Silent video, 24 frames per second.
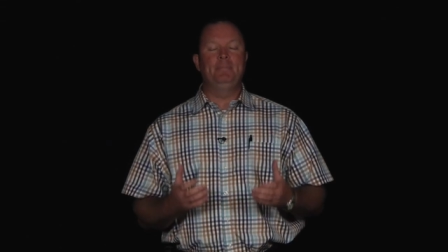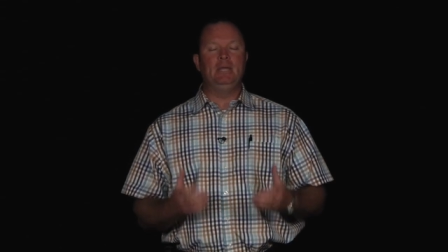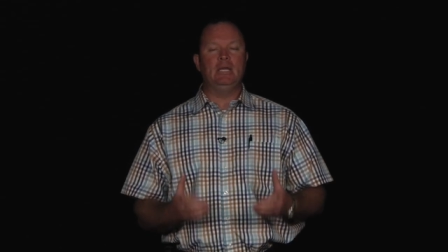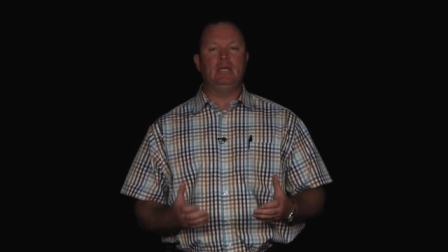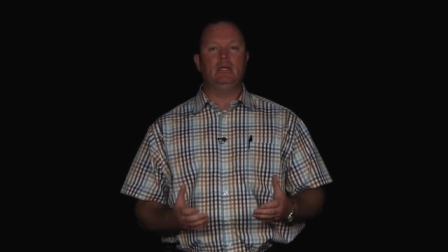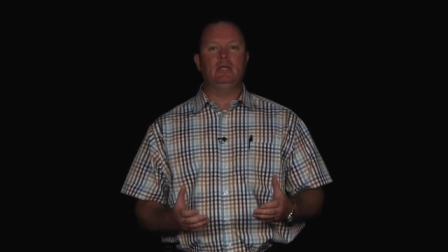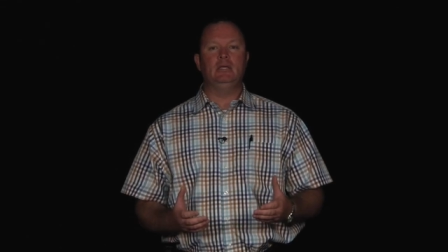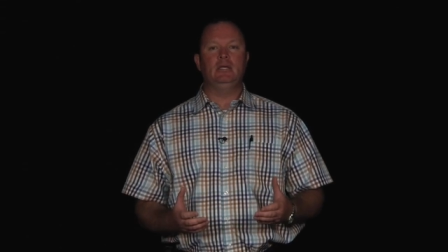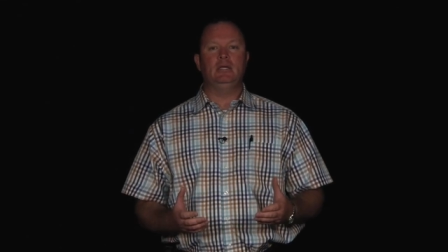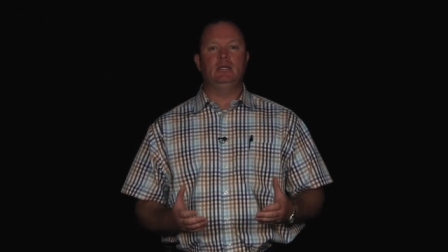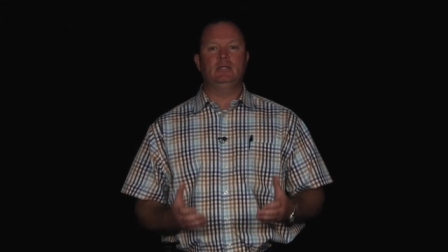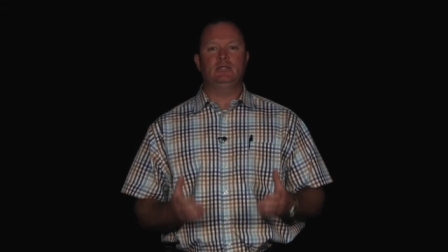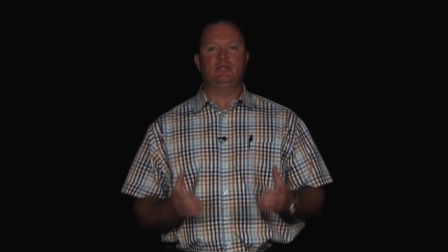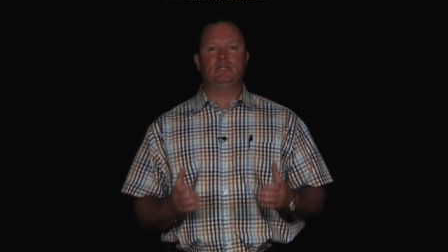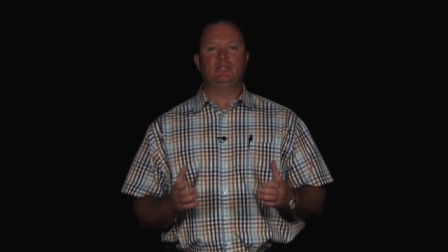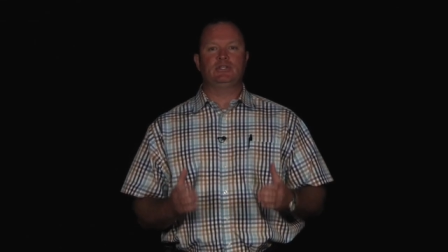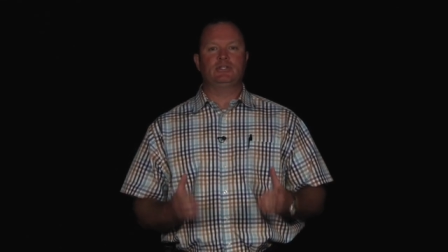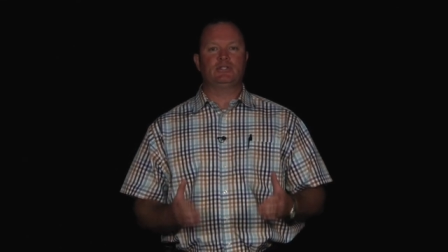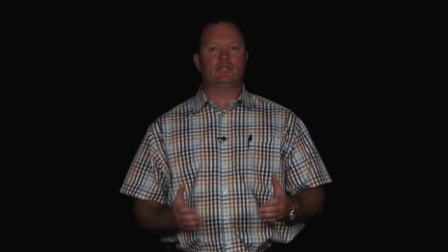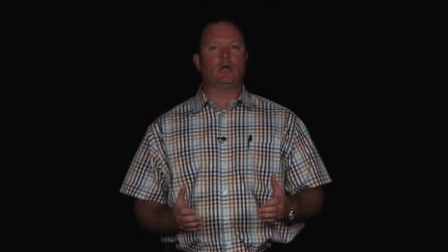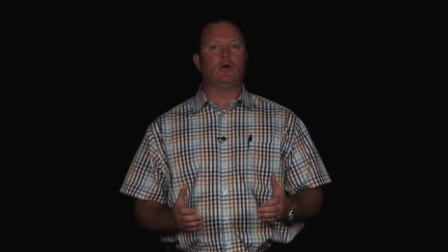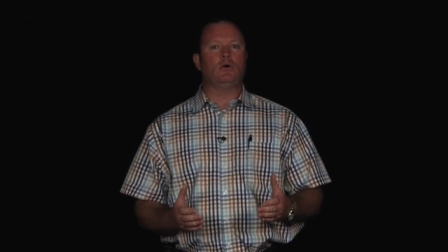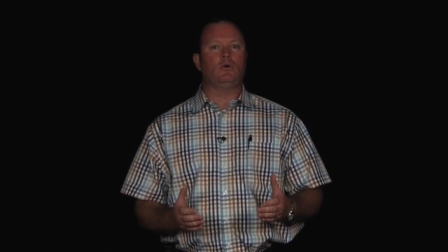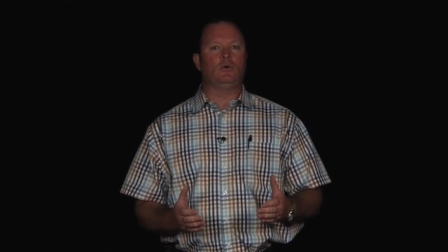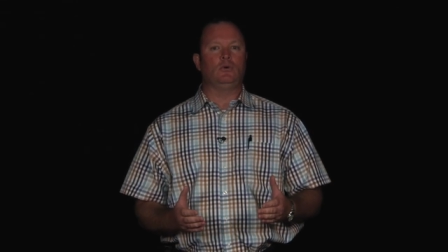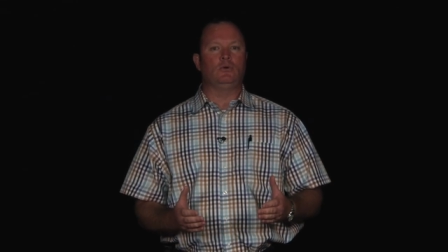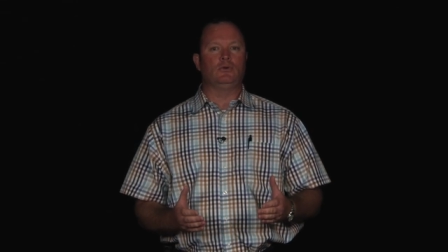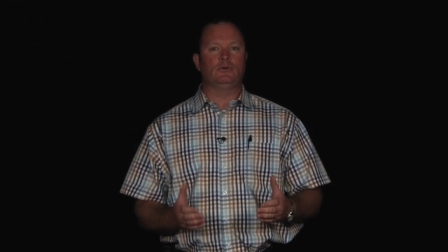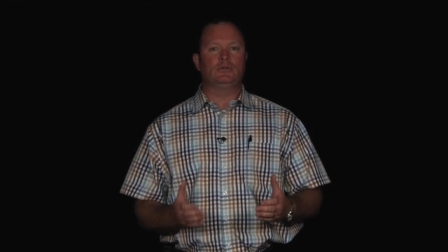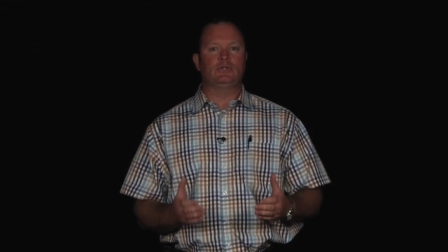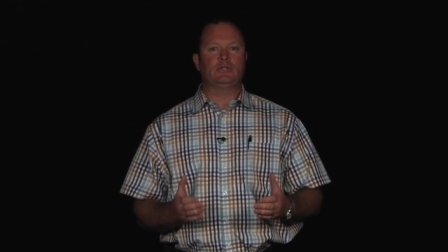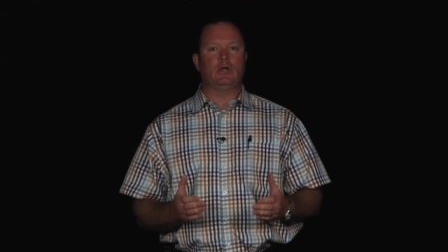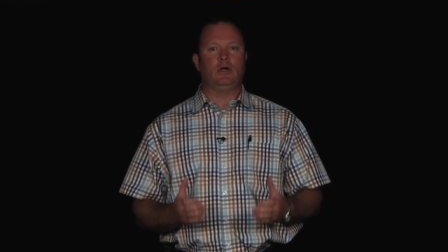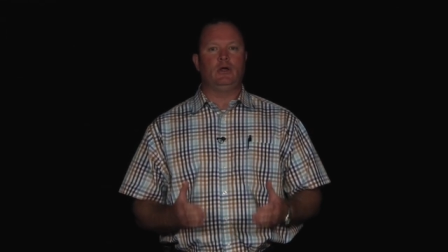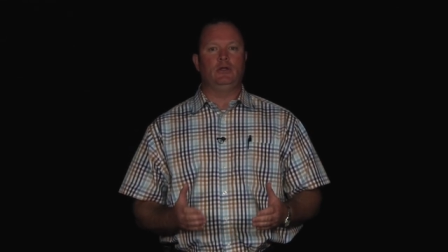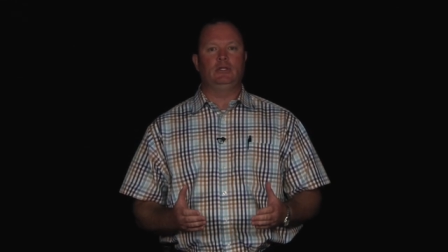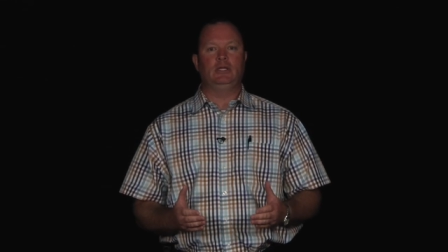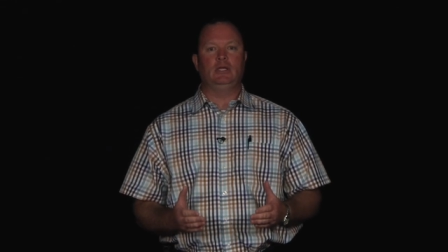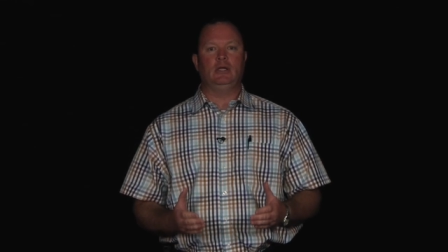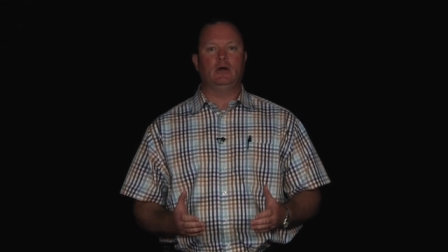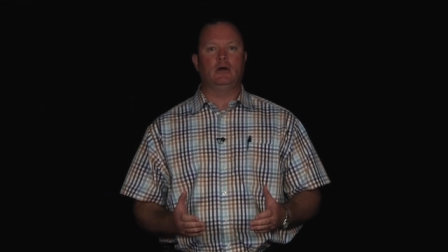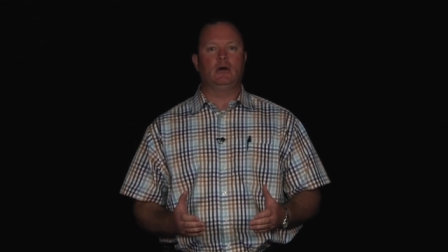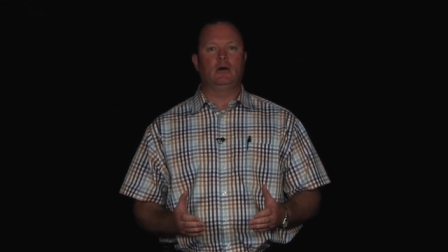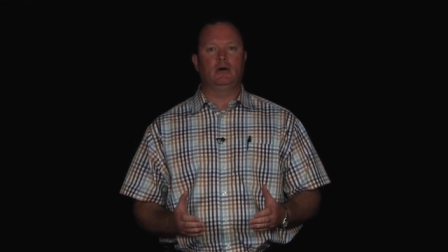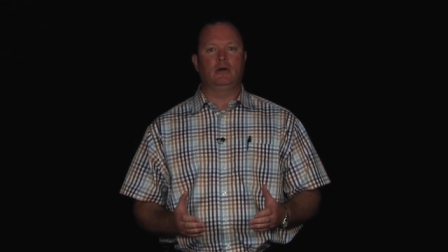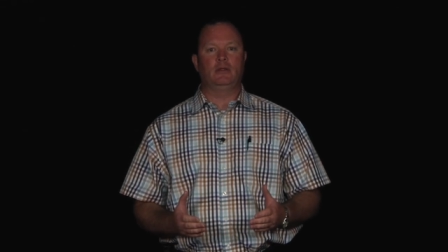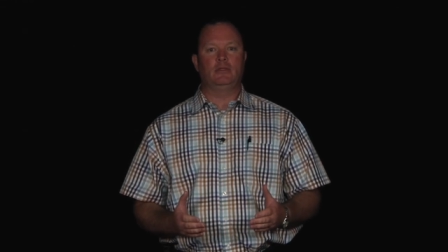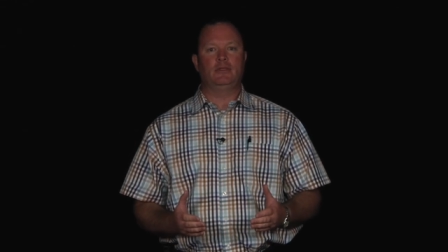billion souls on the
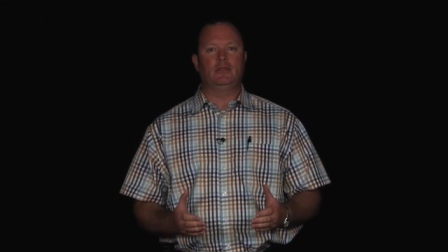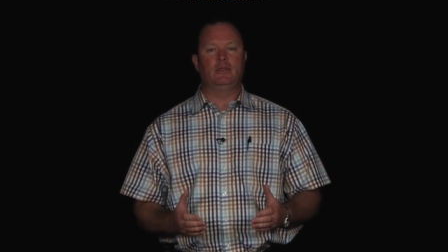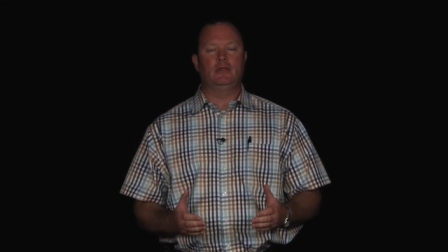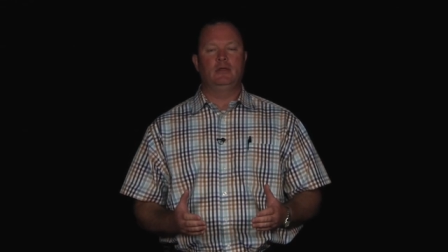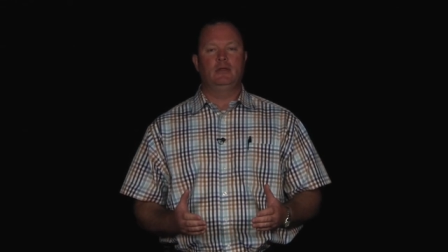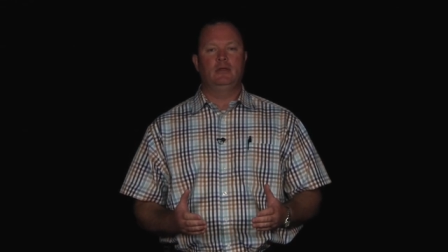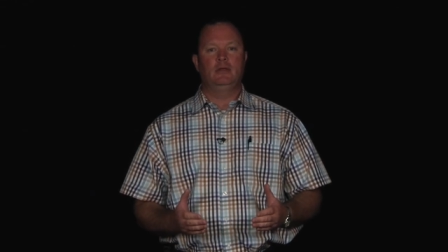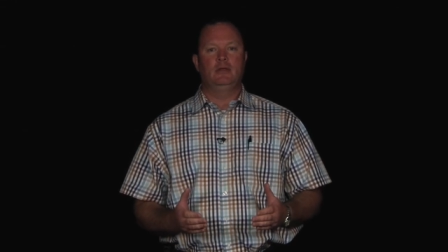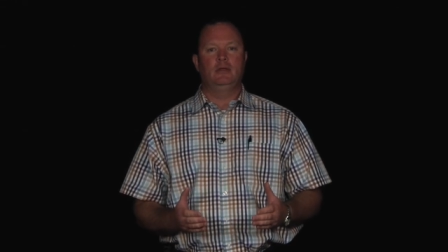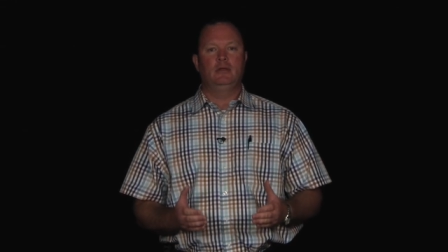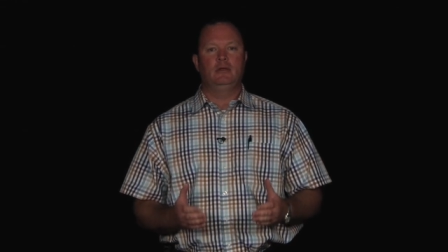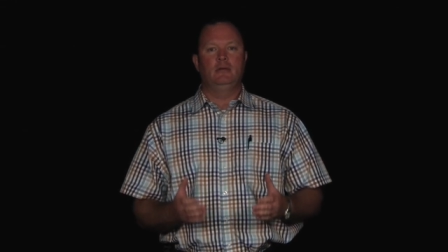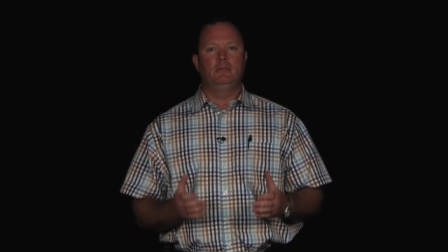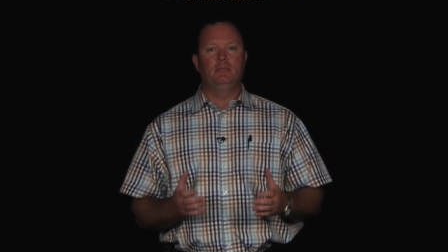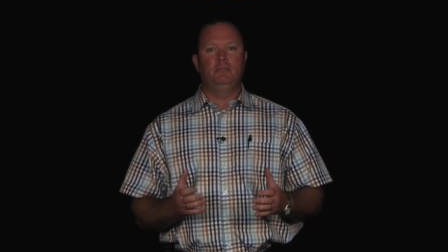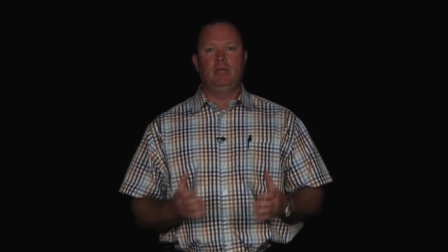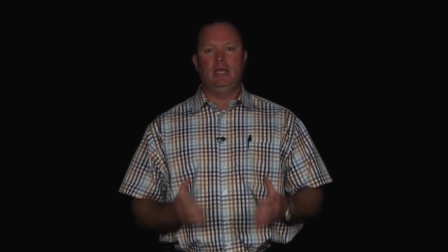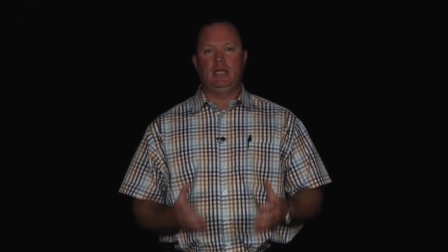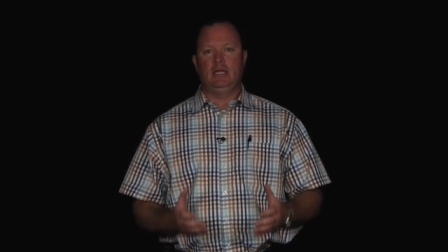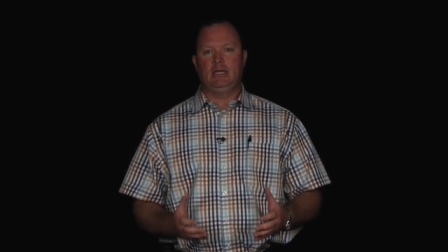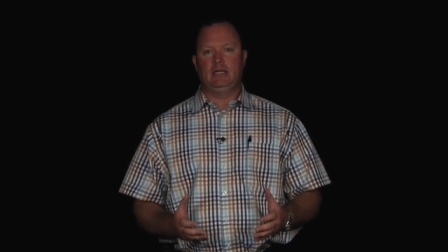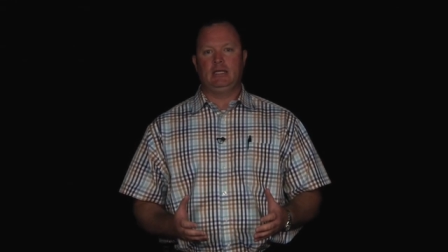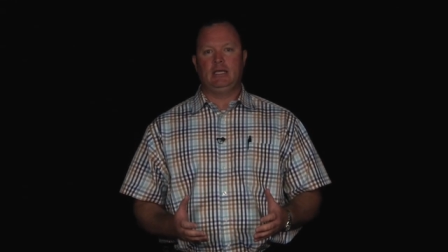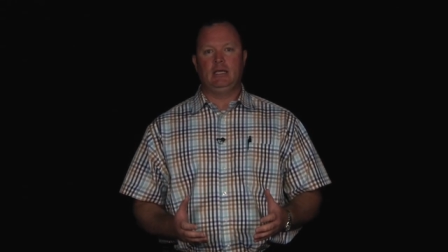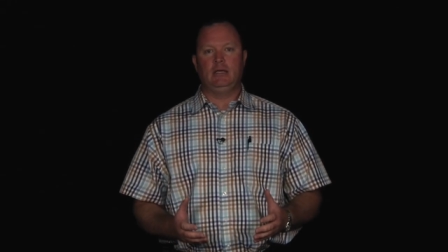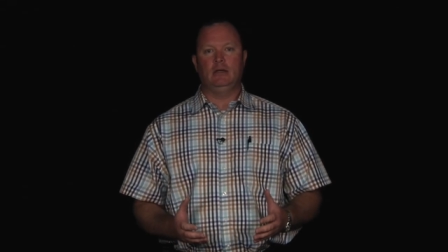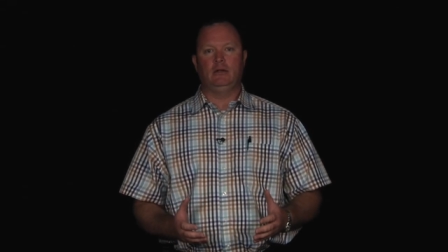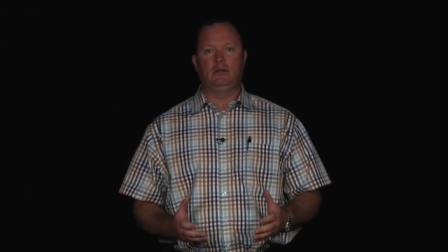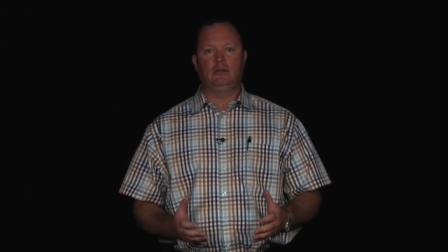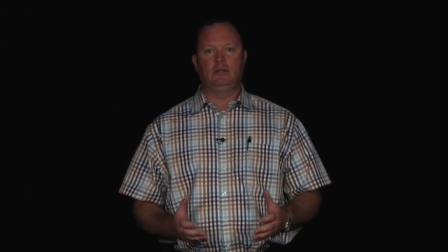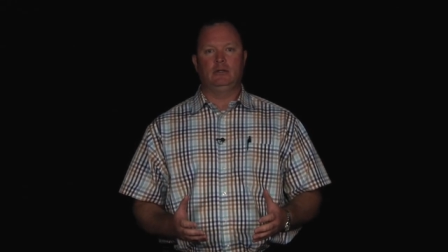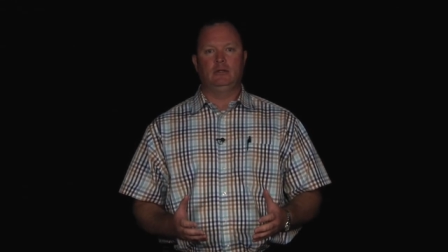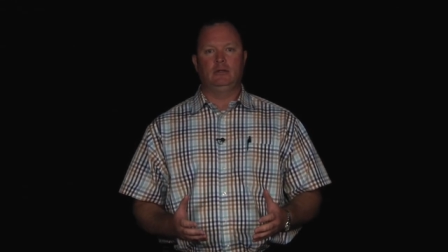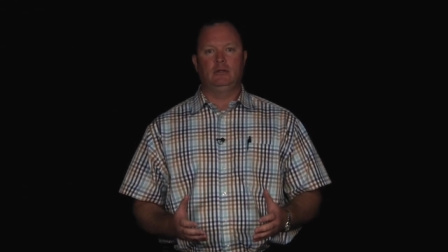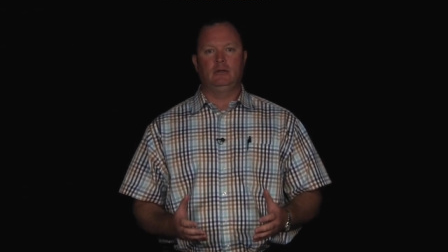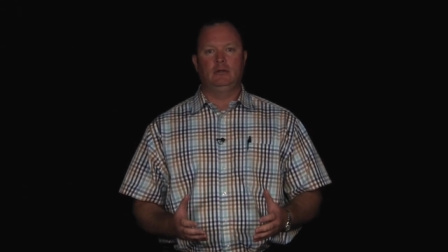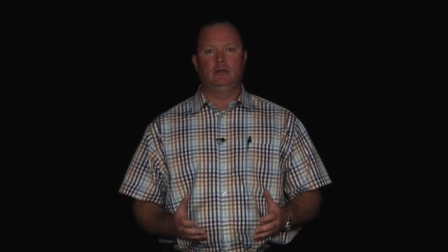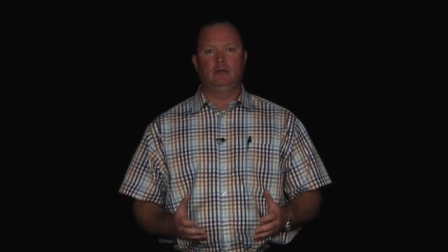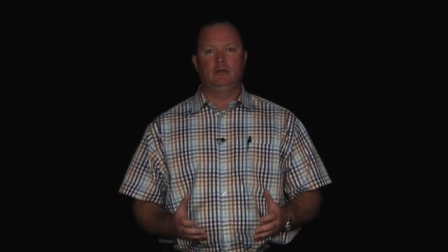earth being killed.